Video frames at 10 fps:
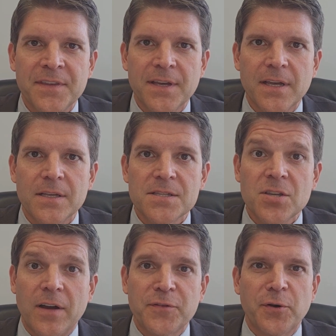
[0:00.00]
the
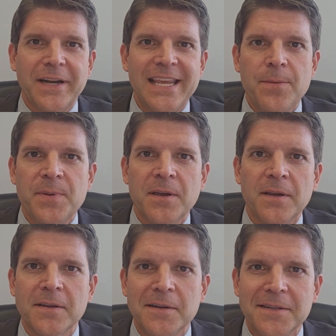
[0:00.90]
software to keep you
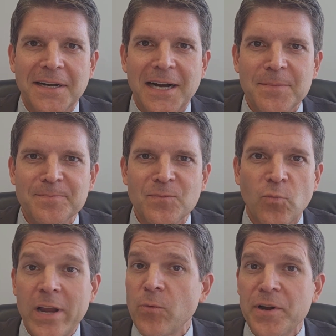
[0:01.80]
right